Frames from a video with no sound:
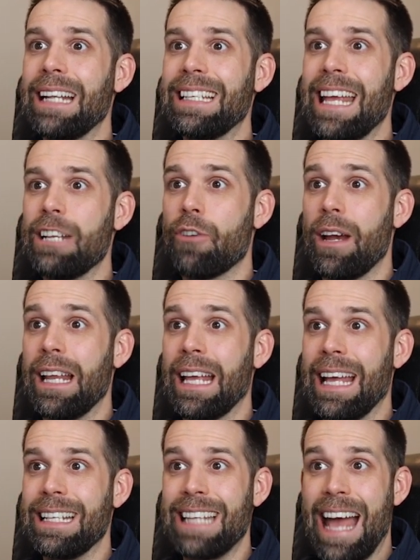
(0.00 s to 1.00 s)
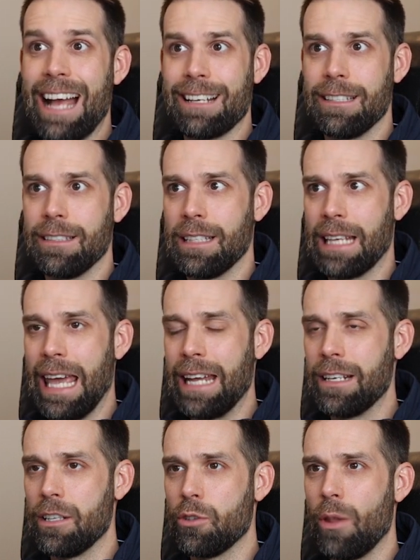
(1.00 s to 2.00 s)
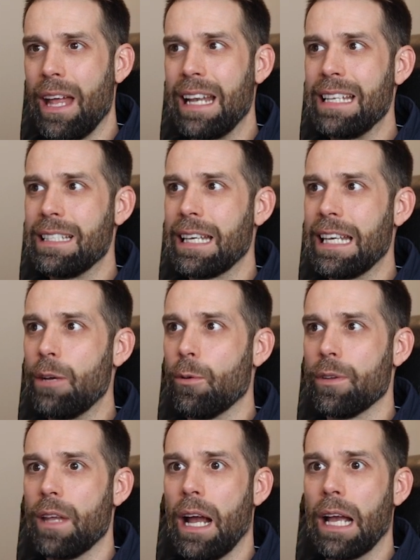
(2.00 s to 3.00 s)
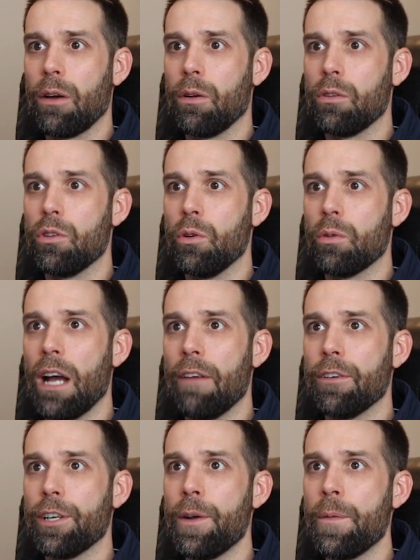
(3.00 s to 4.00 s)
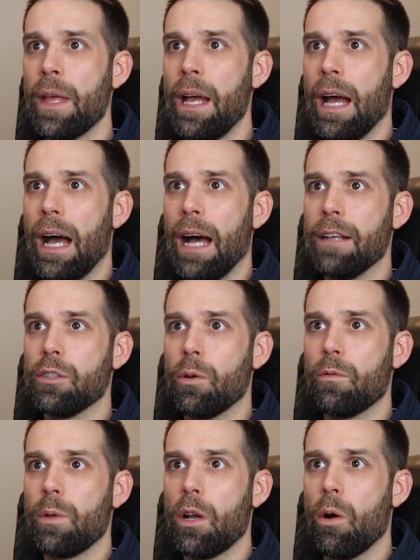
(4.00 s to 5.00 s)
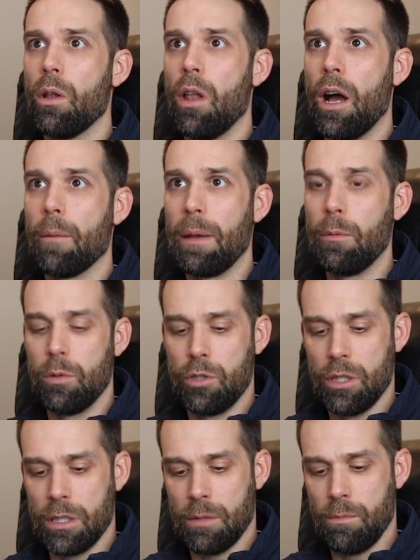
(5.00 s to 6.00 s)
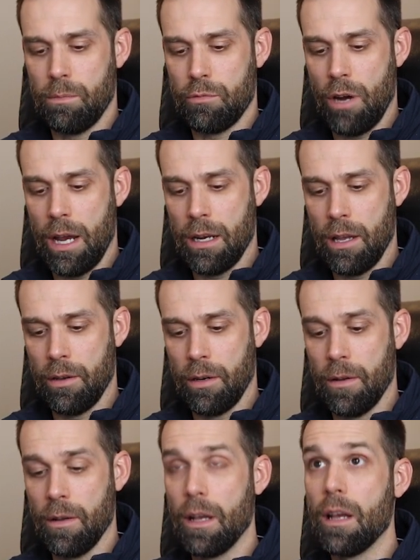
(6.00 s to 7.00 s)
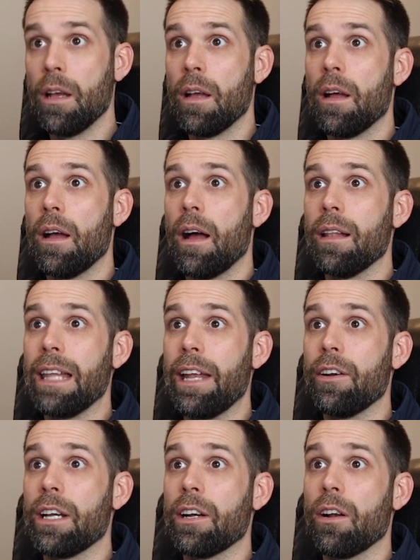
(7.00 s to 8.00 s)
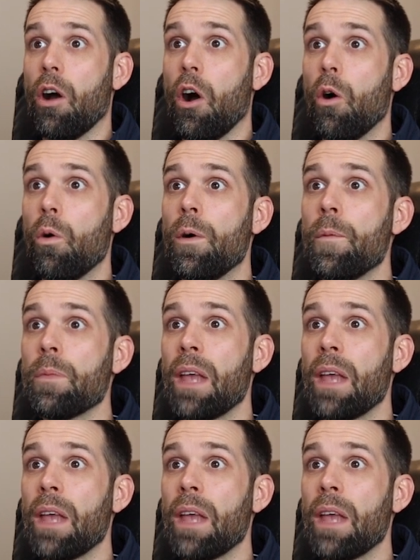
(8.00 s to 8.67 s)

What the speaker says: Day trading and taxes in Canada. So that is a keyword that I'm going to cover. So if we go along, maybe we'll just try another letter here. O.